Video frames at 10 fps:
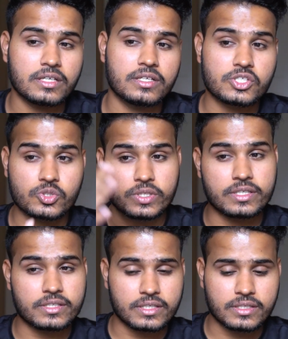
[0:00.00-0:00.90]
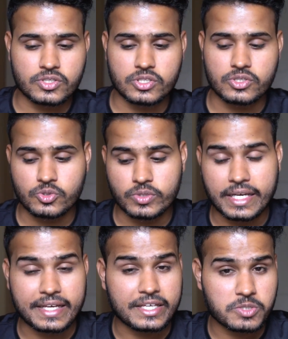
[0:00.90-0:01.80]
student
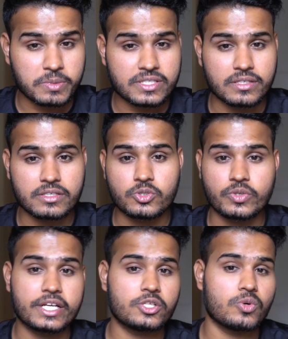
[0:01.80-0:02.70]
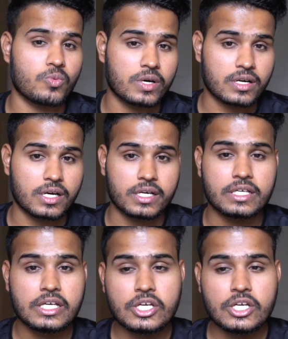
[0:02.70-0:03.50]
engagement center, to get your one card,